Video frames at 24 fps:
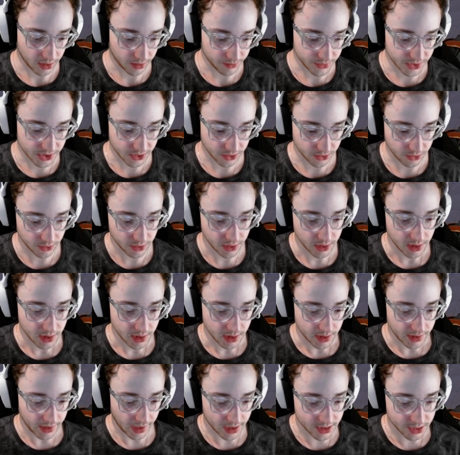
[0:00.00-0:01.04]
So
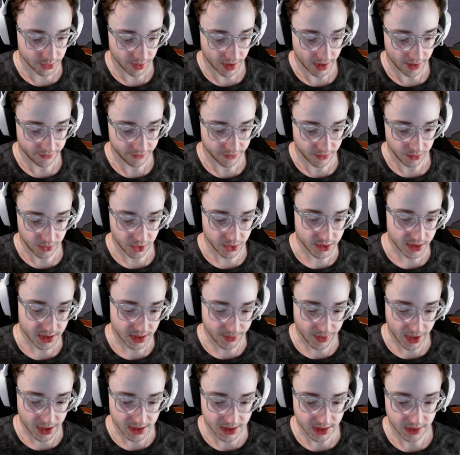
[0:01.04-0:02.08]
next we have mute
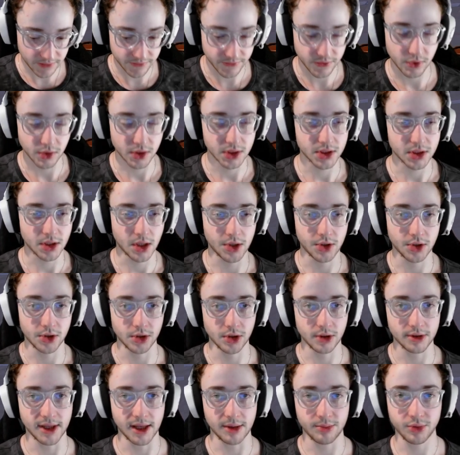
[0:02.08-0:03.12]
teammates and focus on
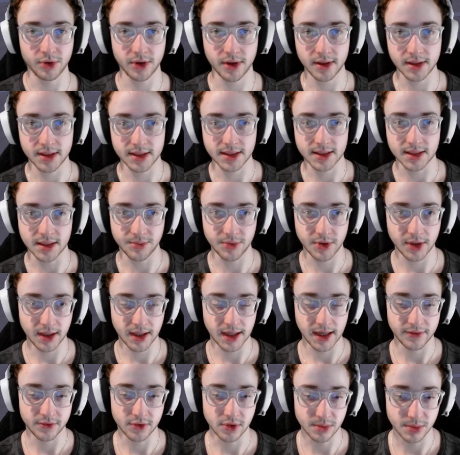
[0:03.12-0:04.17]
your gameplay. This is something
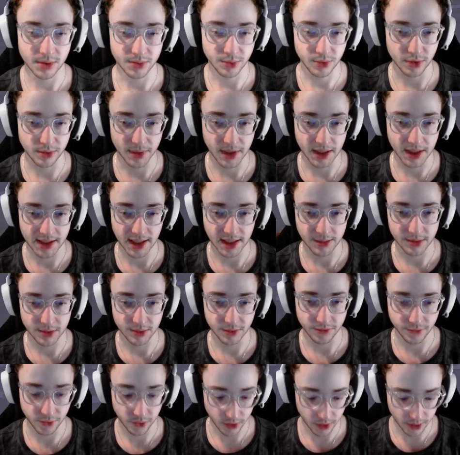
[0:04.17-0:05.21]
I've told people many times
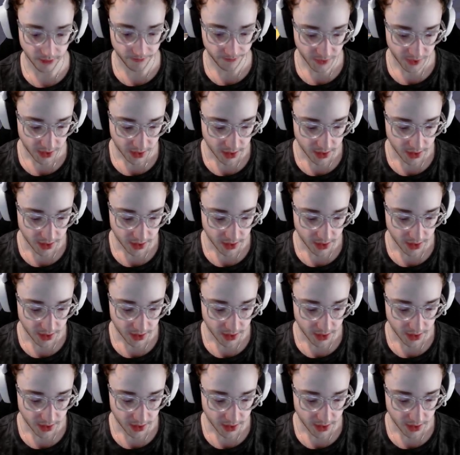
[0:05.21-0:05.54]
before.